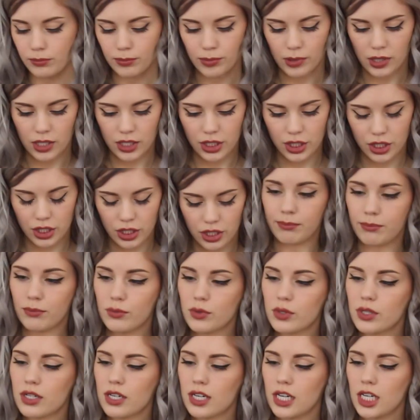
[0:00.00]
brush.
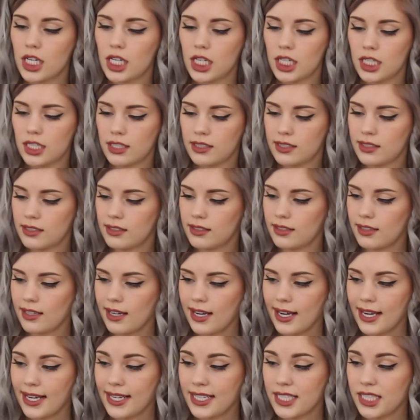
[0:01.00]
More
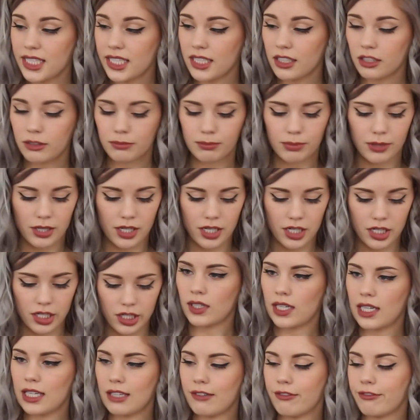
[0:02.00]
eyeshadow brush.
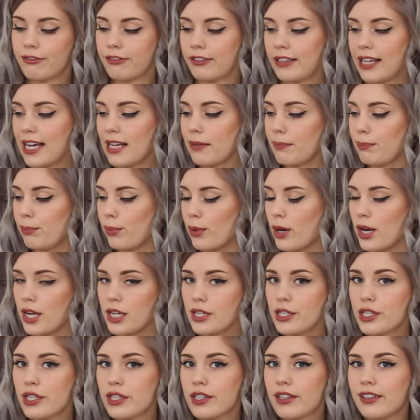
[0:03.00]
A flat
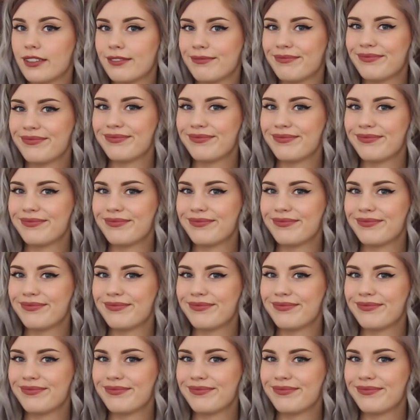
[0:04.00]
brush.